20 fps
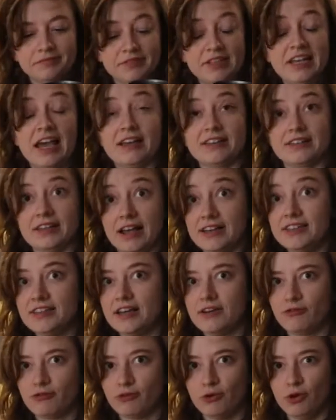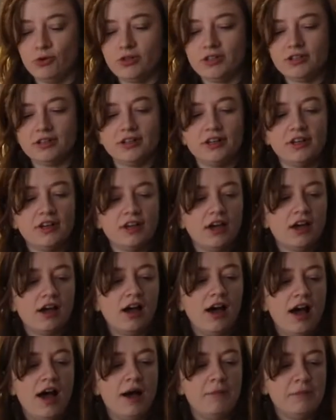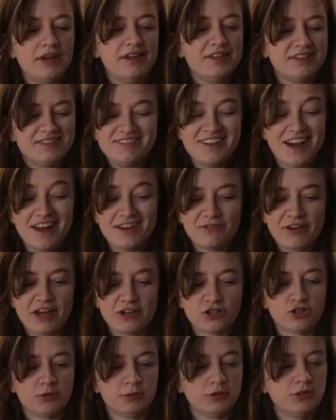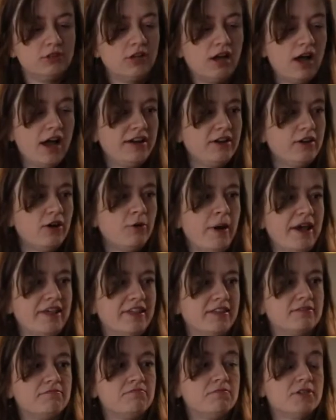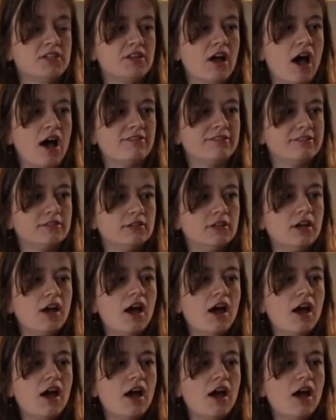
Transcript: Yes, I said fruit. Not a vegetable. I know my stuff.